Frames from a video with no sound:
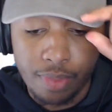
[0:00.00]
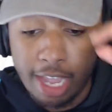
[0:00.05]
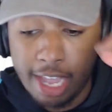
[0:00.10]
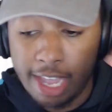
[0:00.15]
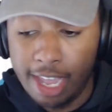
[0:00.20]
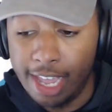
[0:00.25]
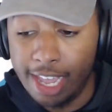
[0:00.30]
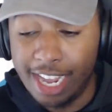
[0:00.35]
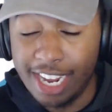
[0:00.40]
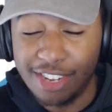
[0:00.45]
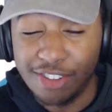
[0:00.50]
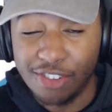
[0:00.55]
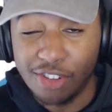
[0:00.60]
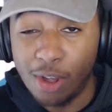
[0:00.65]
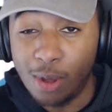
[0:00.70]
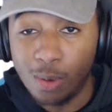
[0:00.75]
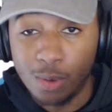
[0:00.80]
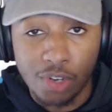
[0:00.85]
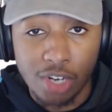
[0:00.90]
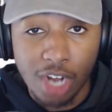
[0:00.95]
can get his
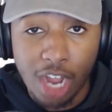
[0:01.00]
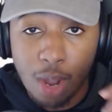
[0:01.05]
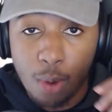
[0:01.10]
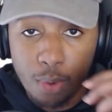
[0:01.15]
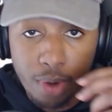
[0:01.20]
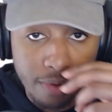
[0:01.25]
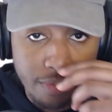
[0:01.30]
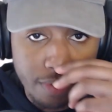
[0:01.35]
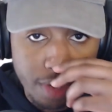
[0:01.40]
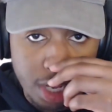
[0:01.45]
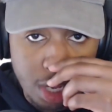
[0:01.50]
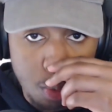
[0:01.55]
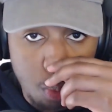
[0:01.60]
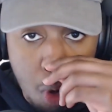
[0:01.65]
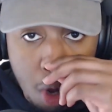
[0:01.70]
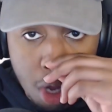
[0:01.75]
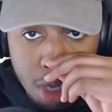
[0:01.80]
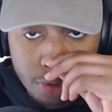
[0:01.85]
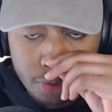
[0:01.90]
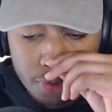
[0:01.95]
own shot whenever he
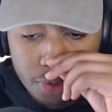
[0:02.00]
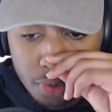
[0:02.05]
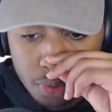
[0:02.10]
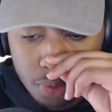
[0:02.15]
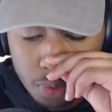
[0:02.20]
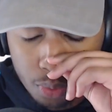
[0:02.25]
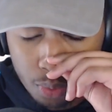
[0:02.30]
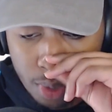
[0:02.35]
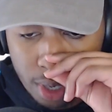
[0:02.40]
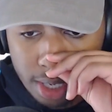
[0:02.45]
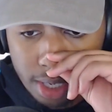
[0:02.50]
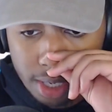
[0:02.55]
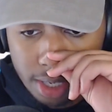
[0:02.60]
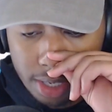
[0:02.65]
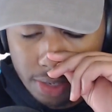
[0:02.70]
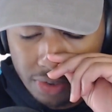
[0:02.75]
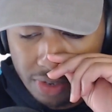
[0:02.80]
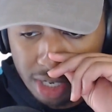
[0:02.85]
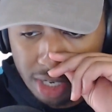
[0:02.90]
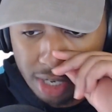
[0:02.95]
wants, right?
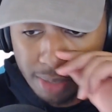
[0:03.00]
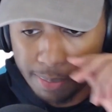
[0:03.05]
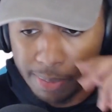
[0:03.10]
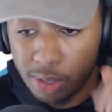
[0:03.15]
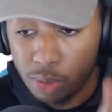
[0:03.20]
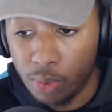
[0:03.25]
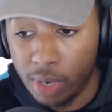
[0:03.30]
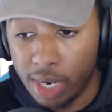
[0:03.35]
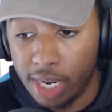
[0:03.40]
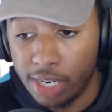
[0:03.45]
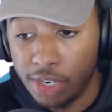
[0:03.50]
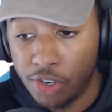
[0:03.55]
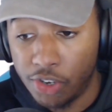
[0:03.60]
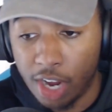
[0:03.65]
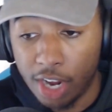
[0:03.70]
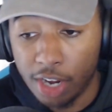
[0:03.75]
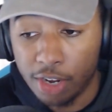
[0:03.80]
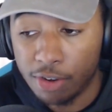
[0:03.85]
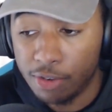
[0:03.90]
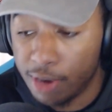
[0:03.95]
He's a good mid-range
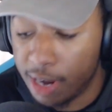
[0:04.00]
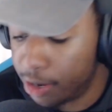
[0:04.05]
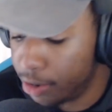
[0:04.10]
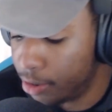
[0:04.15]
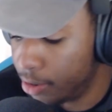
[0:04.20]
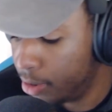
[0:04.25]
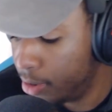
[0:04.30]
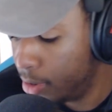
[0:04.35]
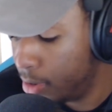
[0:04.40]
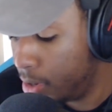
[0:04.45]
shot creator.